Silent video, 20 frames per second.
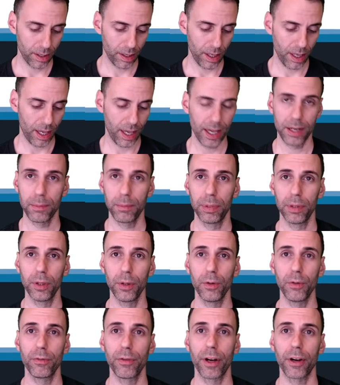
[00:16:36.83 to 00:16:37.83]
and
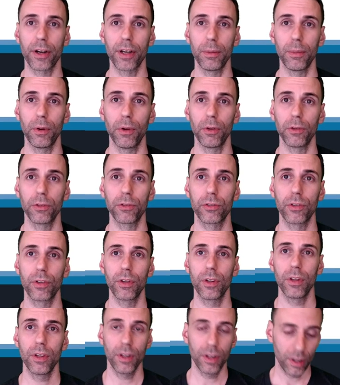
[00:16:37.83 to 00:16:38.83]
blue variables
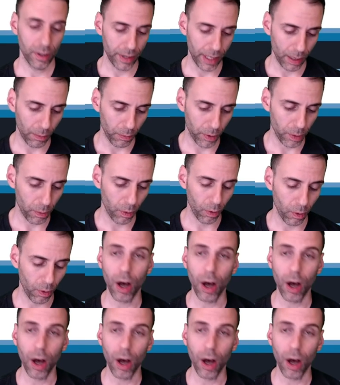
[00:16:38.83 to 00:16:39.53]
that we will